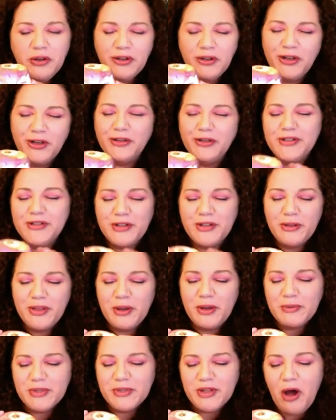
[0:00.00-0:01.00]
to do, you know, so
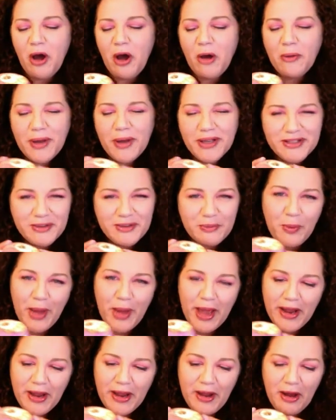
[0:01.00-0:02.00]
there was always a
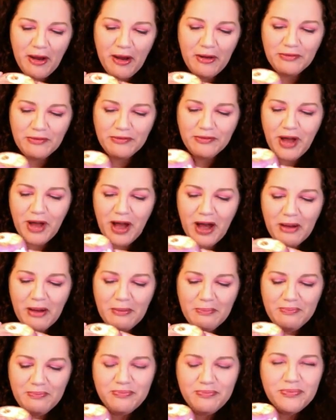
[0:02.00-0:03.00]
way of
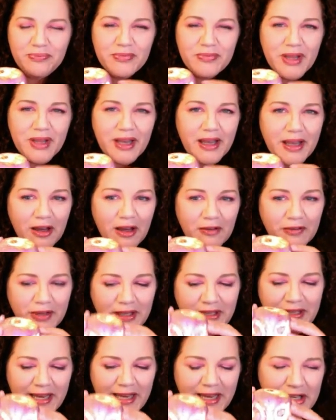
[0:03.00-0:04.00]
um, of
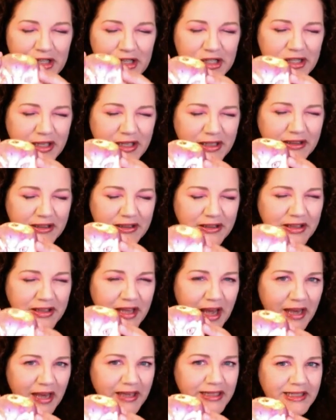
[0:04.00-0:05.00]
engaging
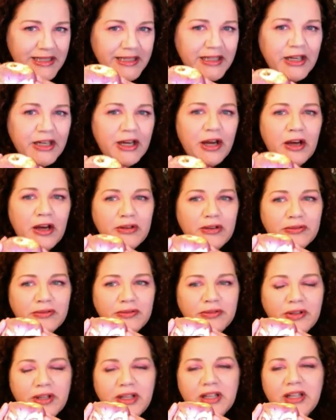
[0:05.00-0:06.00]
the idea
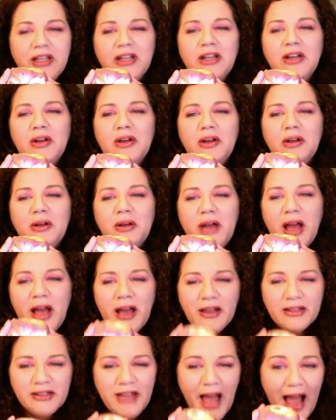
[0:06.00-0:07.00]
of
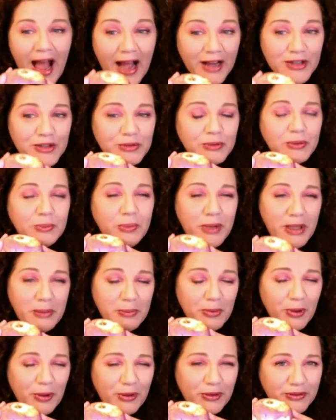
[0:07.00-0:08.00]
actual
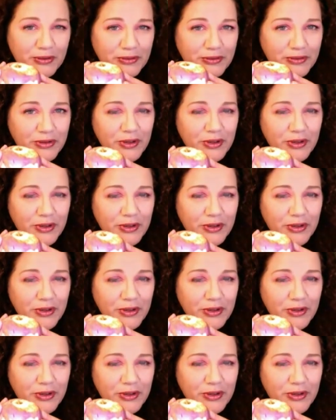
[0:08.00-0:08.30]
people